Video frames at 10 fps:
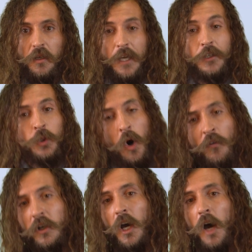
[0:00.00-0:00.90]
And to
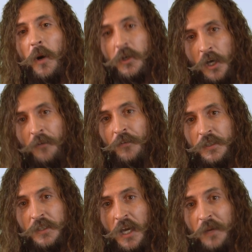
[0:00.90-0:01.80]
overcome our
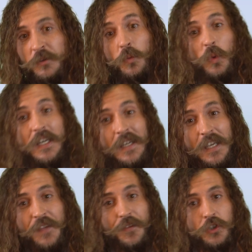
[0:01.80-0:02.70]
toughest times, we
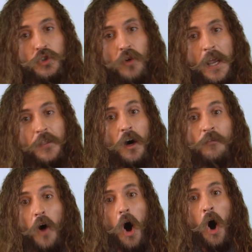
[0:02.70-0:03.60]
need the strength
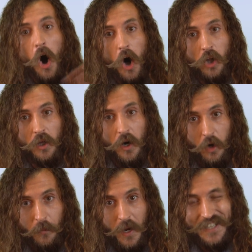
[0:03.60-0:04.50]
of all
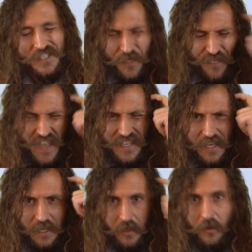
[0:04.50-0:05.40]
our minds,
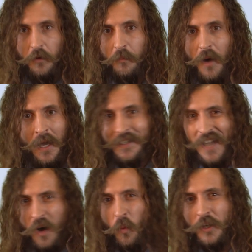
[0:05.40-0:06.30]
thinking minds,
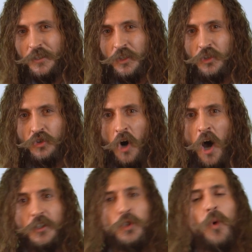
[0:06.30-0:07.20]
not ones
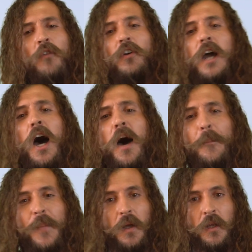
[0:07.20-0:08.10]
distraught, to
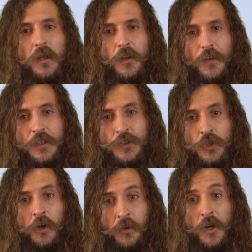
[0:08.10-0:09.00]
overcome these
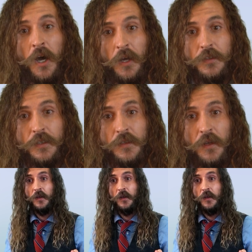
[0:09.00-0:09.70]
juggernauts.